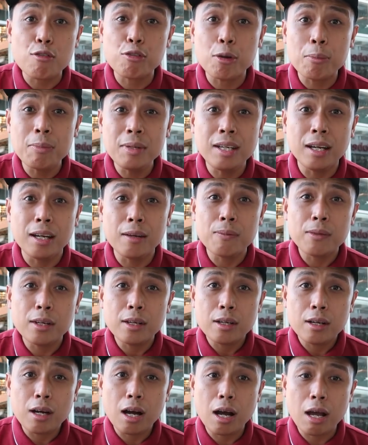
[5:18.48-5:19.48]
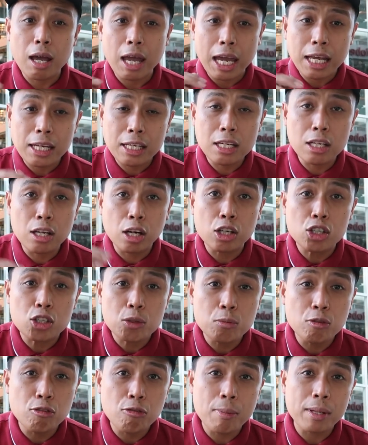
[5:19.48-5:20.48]
for me, any
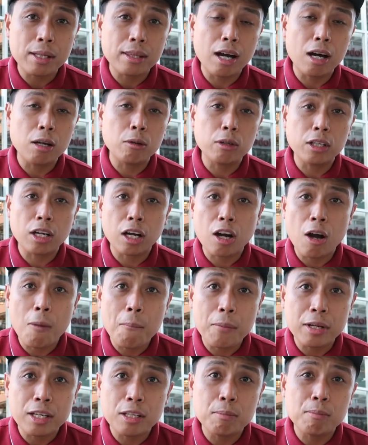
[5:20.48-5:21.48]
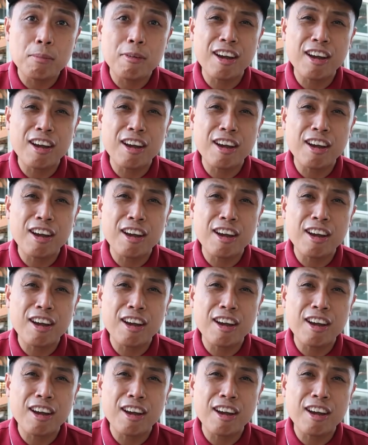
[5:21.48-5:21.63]
large movement downward accompanied